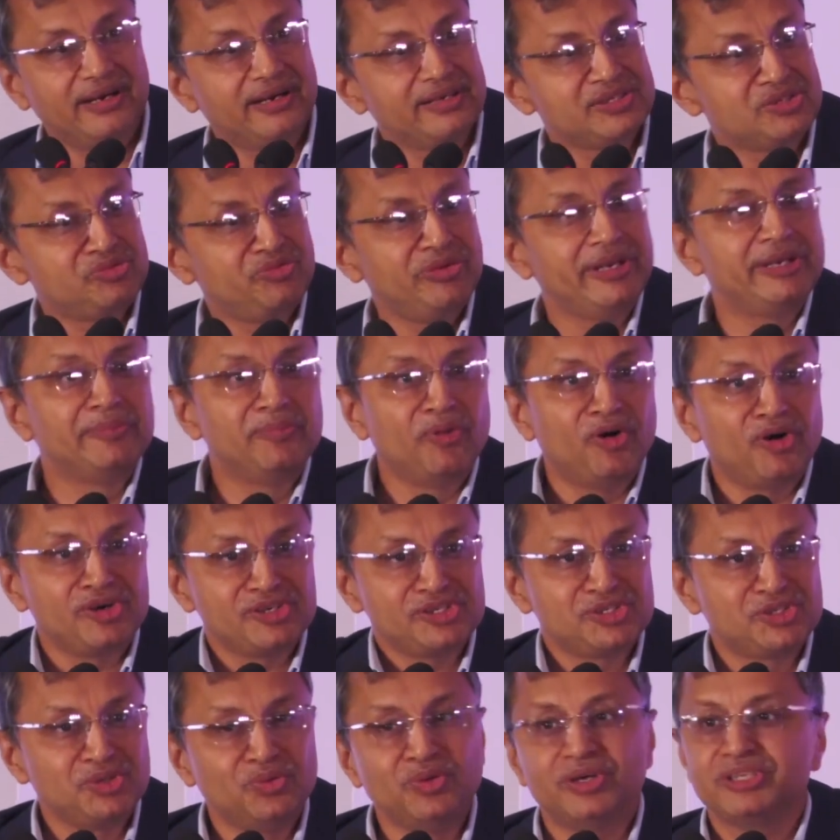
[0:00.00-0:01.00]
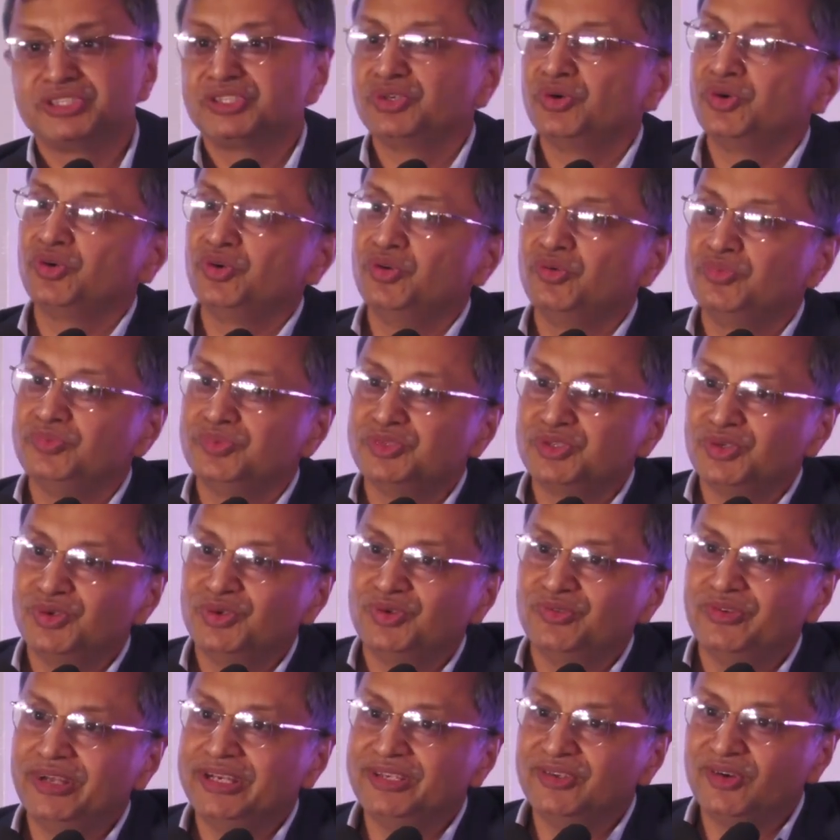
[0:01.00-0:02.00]
a sweet box to a showroom
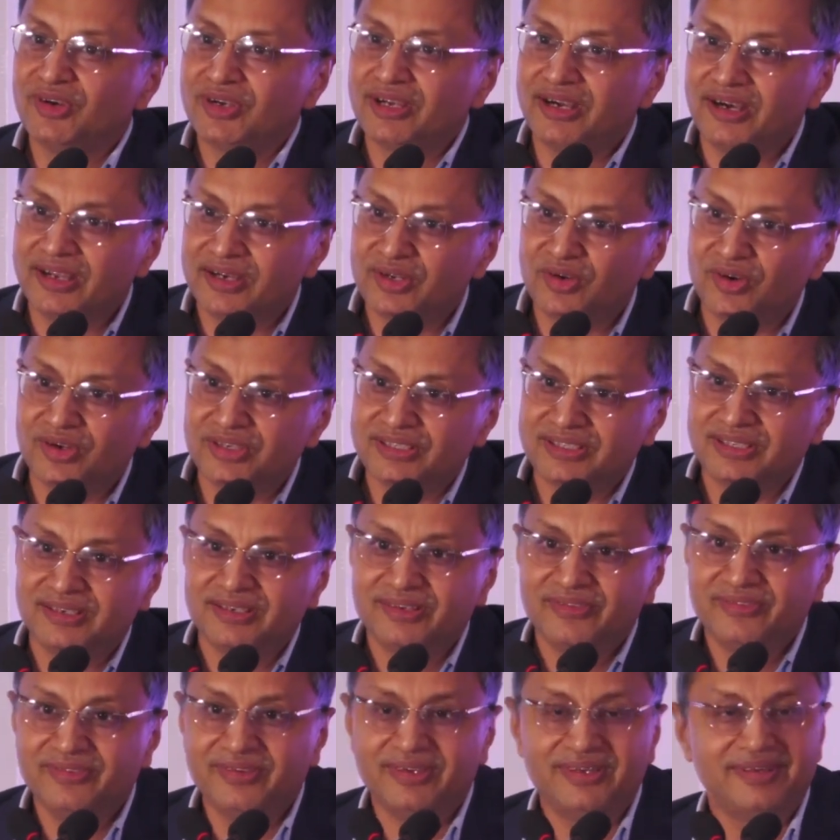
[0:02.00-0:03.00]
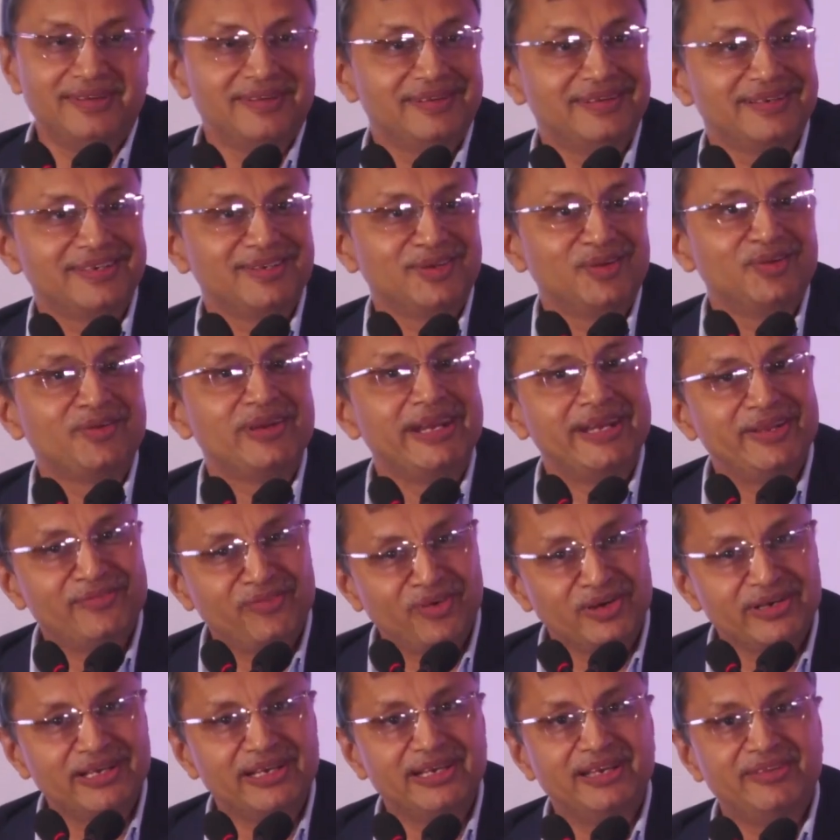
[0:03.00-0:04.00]
to when your car got ready
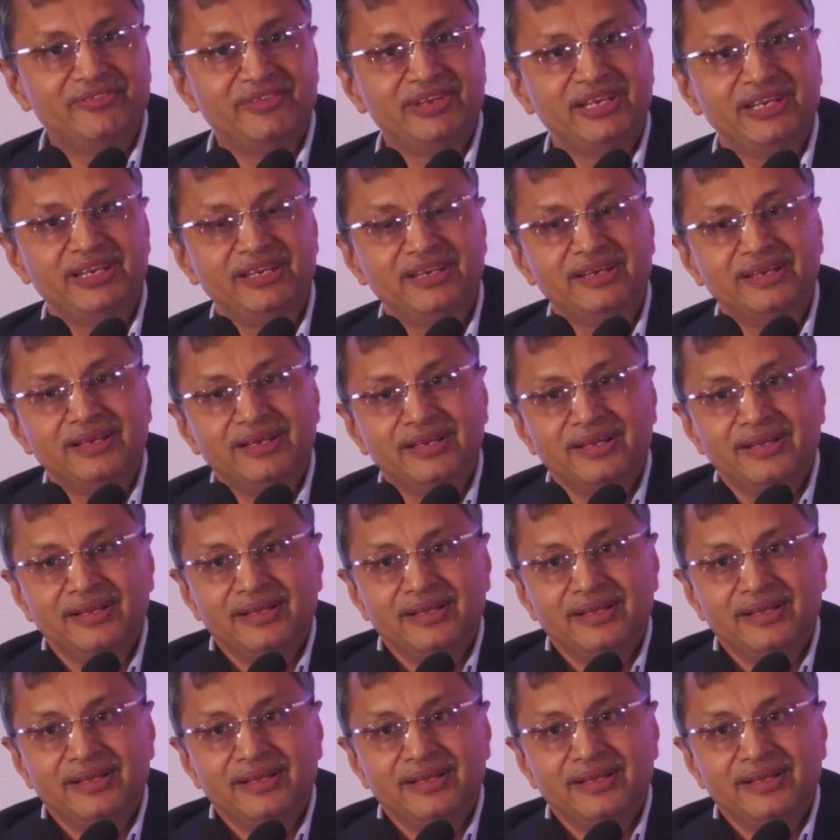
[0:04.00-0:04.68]
for delivery.